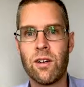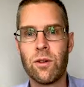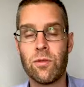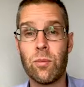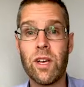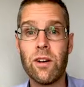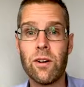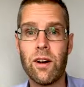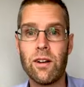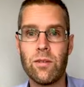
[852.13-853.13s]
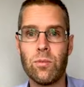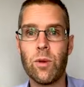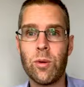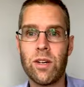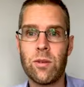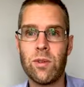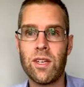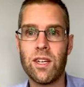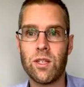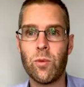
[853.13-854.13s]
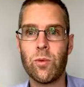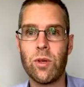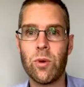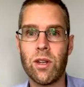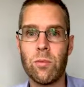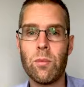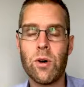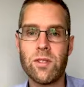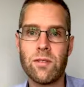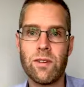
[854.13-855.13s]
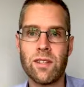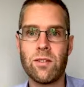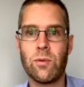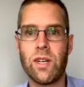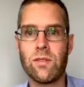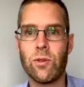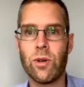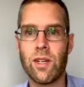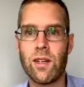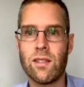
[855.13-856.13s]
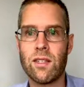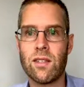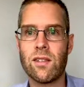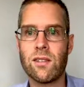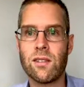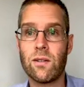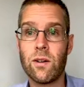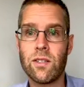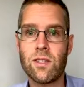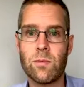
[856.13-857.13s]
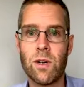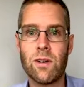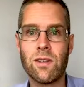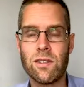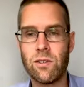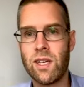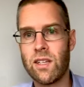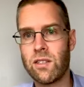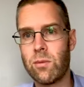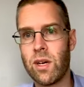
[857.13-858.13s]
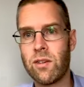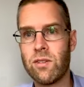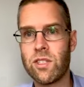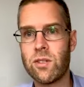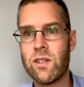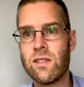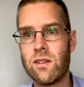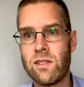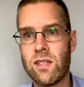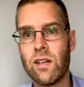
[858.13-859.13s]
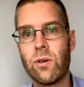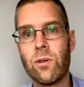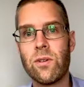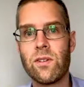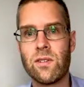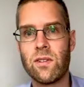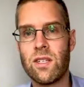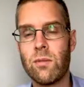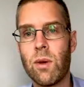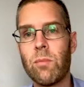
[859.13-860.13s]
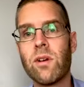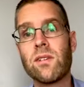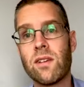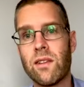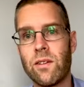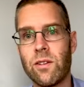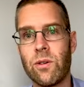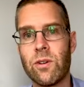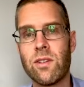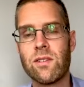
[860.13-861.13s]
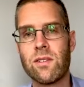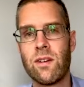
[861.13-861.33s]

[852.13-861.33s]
From here on, mobile communication will be one of the most effective ways for organizations, large and small, to engage their beneficiaries, their stakeholders, their team members, and their donors.